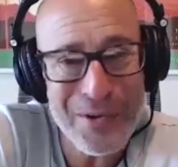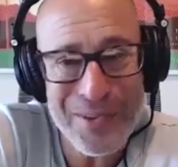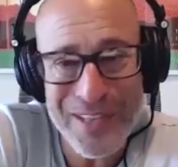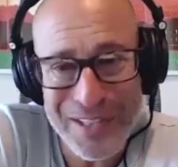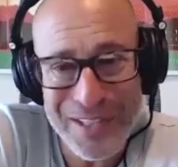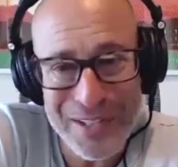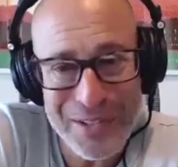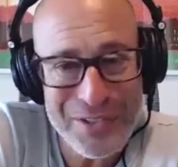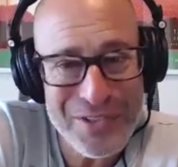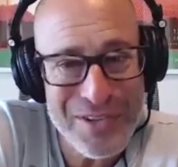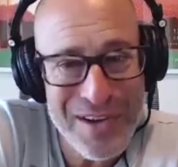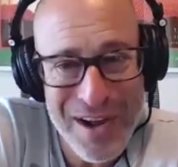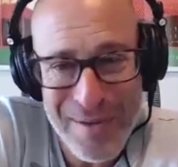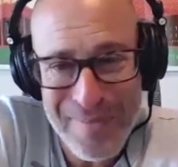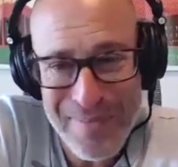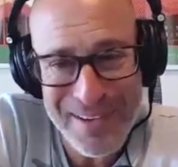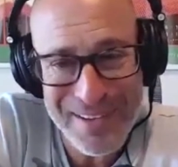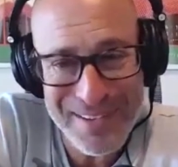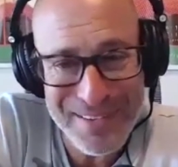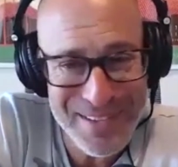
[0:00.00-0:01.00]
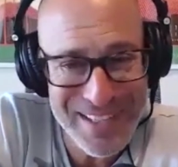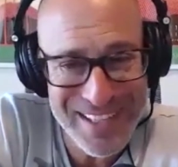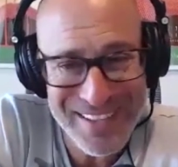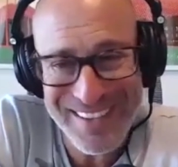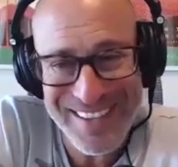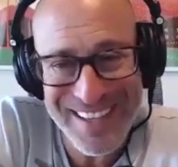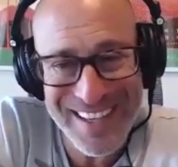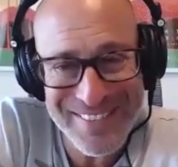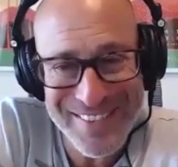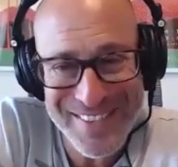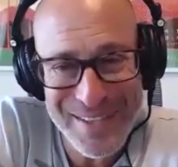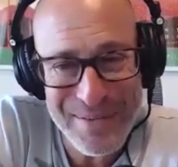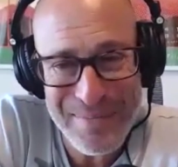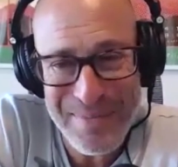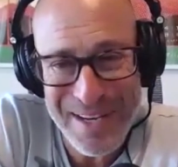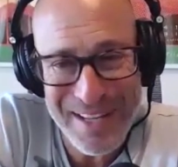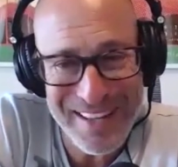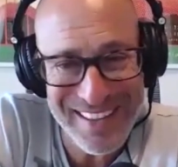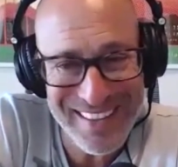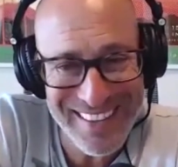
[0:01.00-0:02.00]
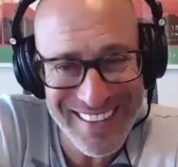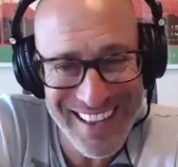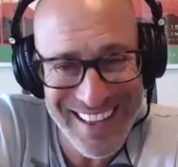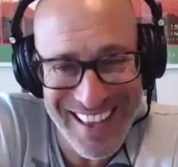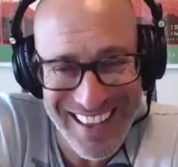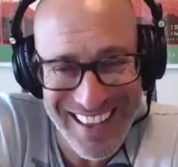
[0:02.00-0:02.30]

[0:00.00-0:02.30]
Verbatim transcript: our own little drama. We we have so many.